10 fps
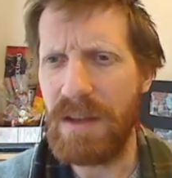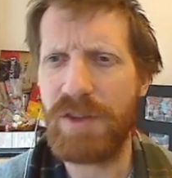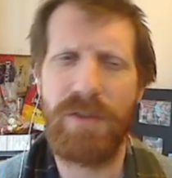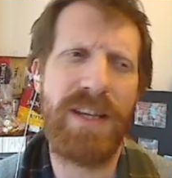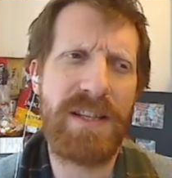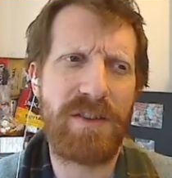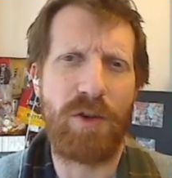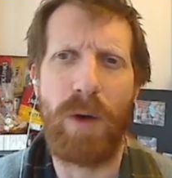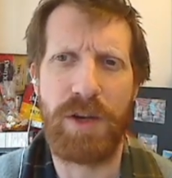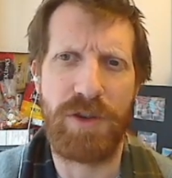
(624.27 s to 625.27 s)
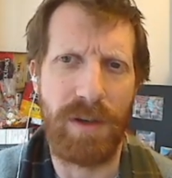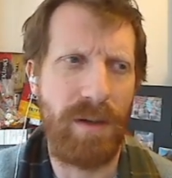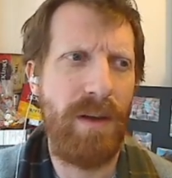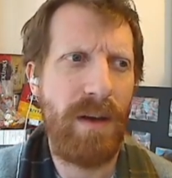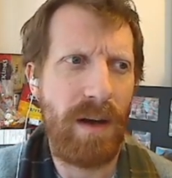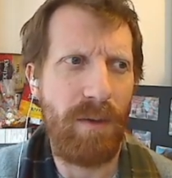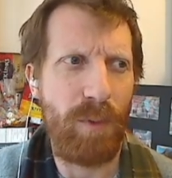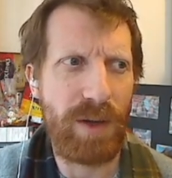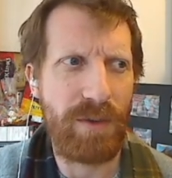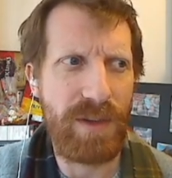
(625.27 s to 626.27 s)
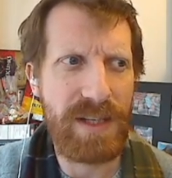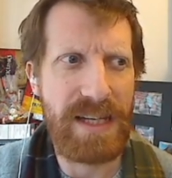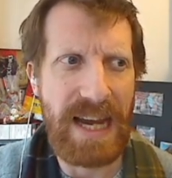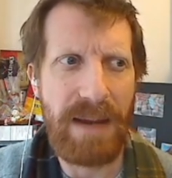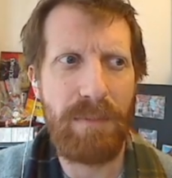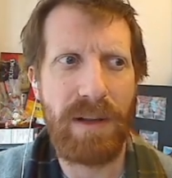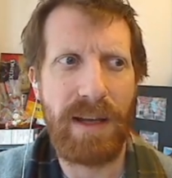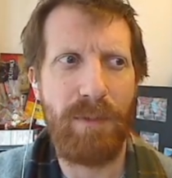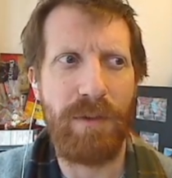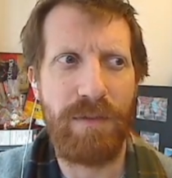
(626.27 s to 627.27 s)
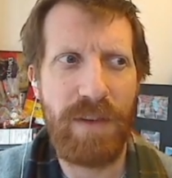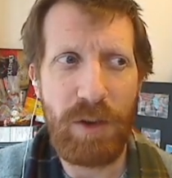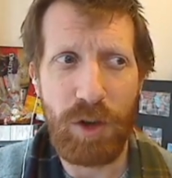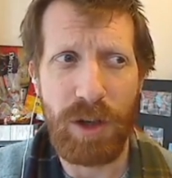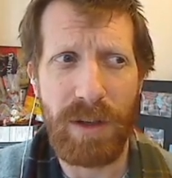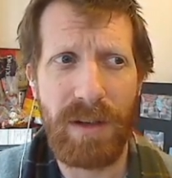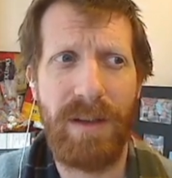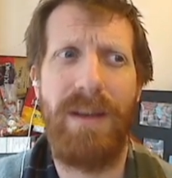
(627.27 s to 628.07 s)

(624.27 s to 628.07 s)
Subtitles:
So this is the question of whether this gameplay will feel good